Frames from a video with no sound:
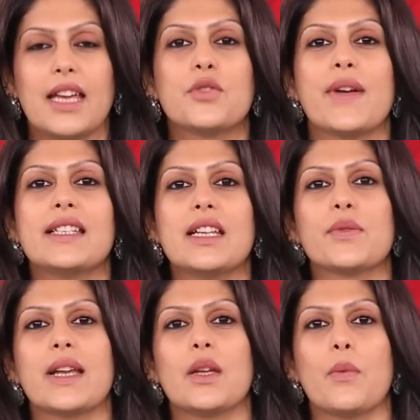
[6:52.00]
In
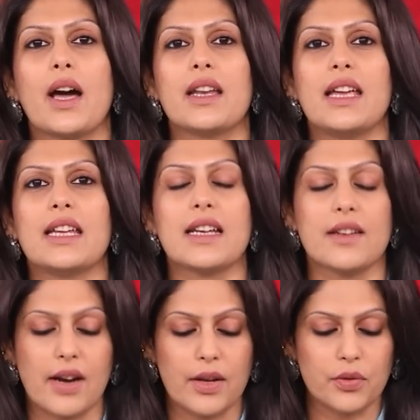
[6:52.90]
2021, it
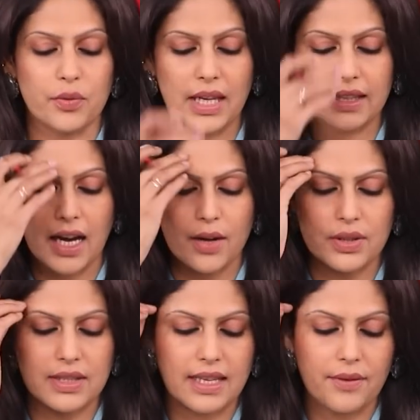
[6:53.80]
had around
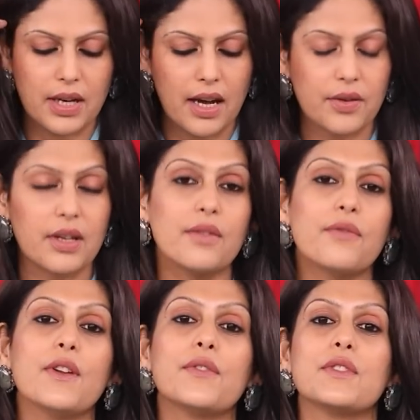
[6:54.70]

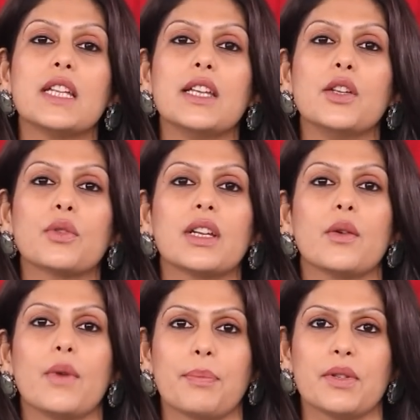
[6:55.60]
3,750
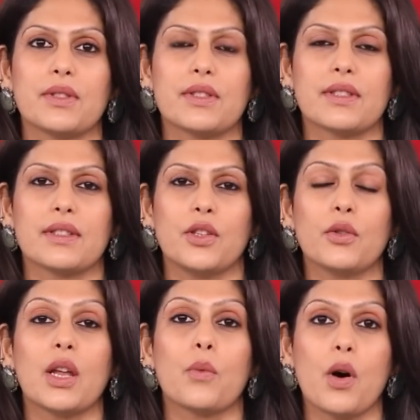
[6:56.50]
nuclear weapons,
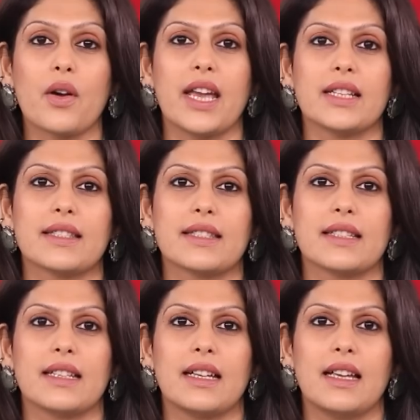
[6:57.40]
nuclear warheads.